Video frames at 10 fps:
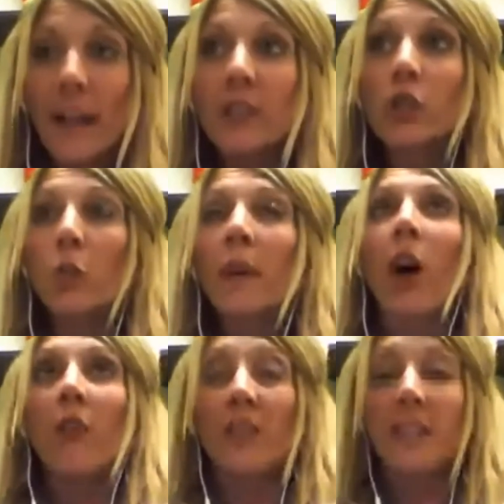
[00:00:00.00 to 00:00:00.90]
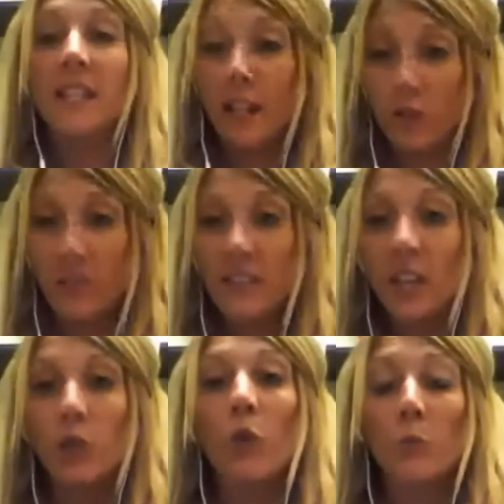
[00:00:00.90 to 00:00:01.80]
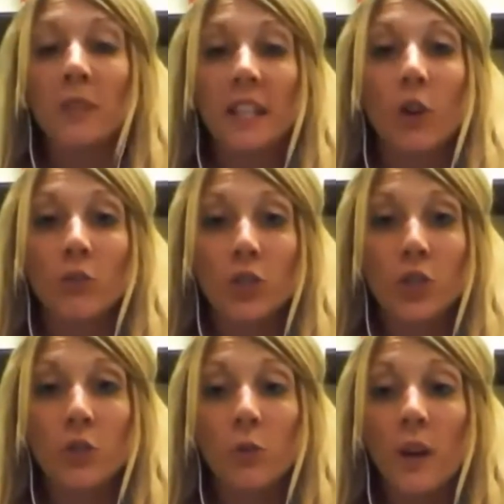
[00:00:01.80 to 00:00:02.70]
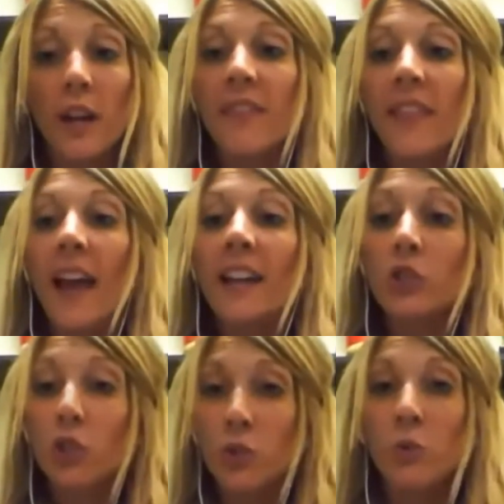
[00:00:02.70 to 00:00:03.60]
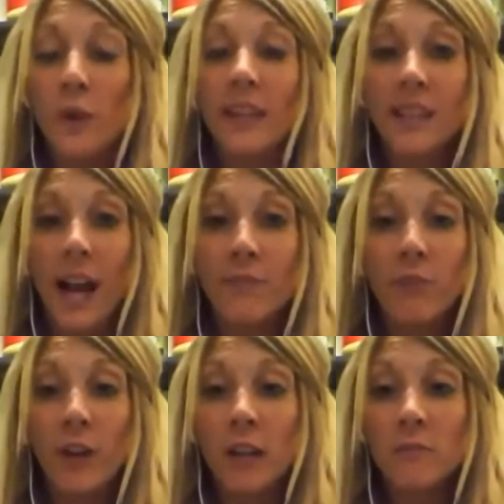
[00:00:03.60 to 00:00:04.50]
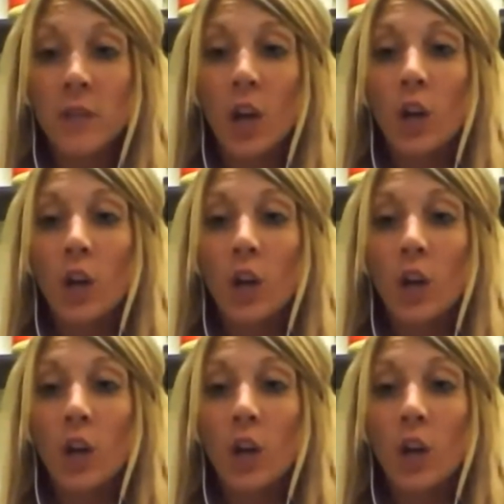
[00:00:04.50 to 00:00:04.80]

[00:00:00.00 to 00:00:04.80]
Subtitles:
doing all these extra things that you normally don't do in that 2-week time frame,